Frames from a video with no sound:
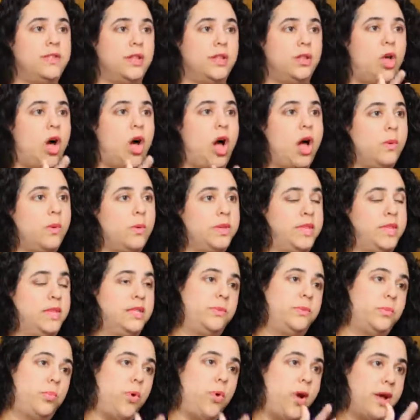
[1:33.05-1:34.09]
along with this
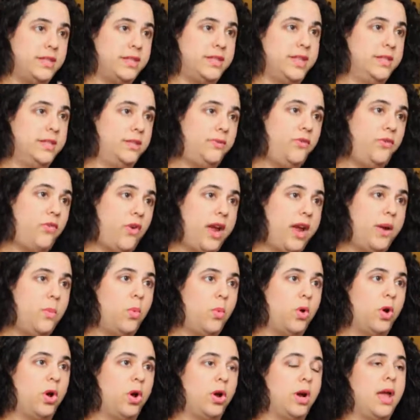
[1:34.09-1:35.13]
process
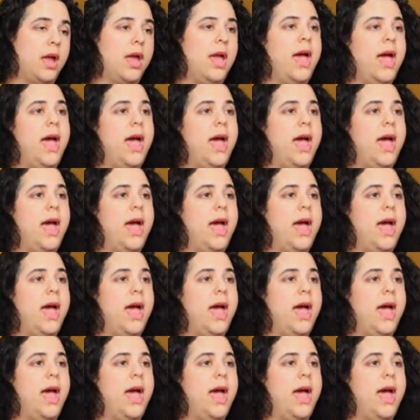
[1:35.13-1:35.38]
framework